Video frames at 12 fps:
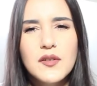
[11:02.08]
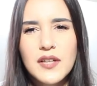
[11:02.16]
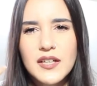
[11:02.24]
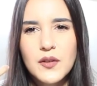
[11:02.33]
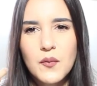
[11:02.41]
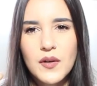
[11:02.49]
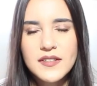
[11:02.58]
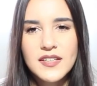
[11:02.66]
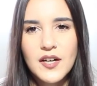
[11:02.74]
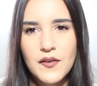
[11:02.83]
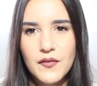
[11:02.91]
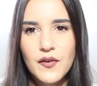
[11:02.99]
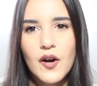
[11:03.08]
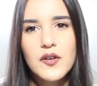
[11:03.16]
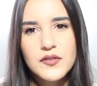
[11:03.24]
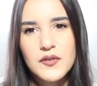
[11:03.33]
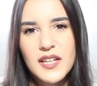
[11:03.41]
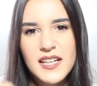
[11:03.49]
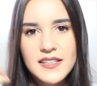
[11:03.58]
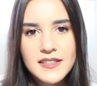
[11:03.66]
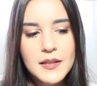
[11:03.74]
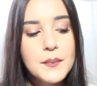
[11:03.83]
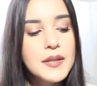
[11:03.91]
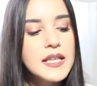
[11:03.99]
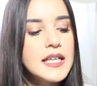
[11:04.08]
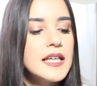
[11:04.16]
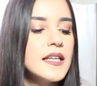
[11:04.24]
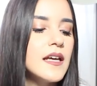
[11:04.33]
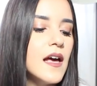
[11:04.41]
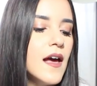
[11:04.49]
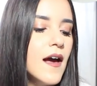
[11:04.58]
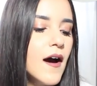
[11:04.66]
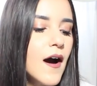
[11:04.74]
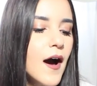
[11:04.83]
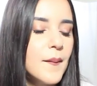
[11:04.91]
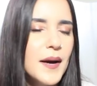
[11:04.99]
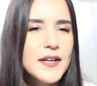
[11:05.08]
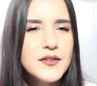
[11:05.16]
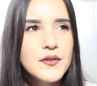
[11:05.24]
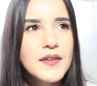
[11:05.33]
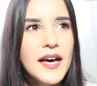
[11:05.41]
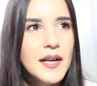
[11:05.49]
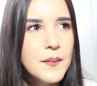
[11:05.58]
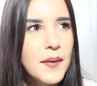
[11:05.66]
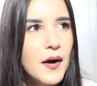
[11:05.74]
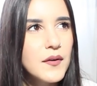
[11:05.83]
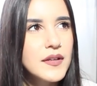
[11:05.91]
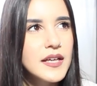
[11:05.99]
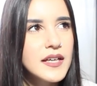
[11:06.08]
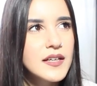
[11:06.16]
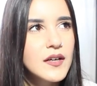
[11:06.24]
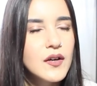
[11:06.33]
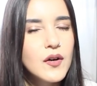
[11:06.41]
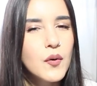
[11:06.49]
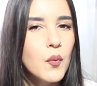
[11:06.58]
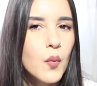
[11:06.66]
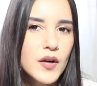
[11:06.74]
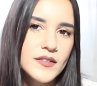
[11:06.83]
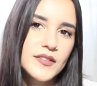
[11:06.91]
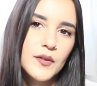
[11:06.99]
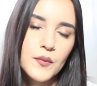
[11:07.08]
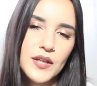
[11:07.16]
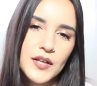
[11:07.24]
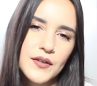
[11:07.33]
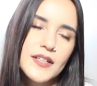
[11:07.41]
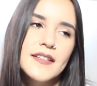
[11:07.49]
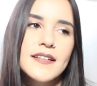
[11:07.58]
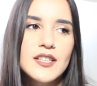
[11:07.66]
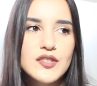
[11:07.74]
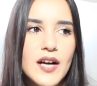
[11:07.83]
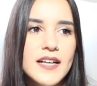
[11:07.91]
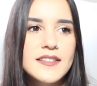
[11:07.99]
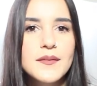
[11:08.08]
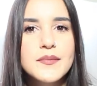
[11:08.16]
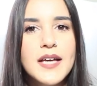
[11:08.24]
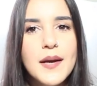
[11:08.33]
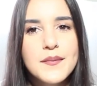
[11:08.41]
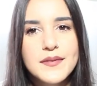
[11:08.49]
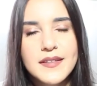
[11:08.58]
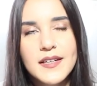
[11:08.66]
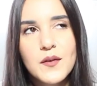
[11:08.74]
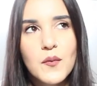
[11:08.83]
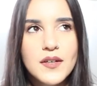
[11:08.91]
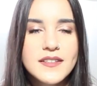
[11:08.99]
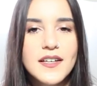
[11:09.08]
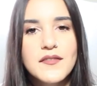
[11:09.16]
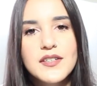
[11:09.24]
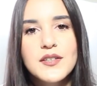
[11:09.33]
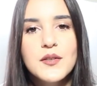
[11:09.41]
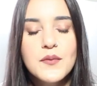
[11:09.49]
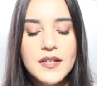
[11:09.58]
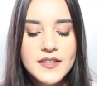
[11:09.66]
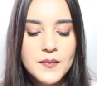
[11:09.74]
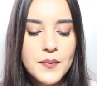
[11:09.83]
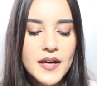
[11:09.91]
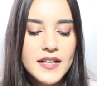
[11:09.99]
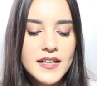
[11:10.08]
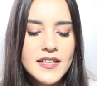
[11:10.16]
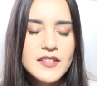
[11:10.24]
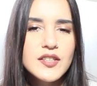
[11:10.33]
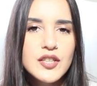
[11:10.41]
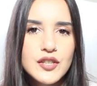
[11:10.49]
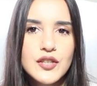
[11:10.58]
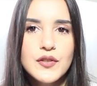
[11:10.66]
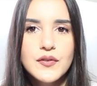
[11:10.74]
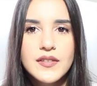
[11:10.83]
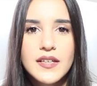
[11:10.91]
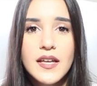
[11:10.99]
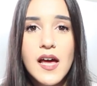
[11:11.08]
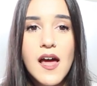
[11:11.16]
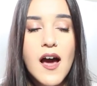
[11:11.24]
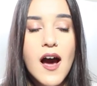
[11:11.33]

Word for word: know, like the ones that are for also like a deep clean. Um, I do that about like once a week, or at least I try sometimes like once every two weeks, but it is good to use it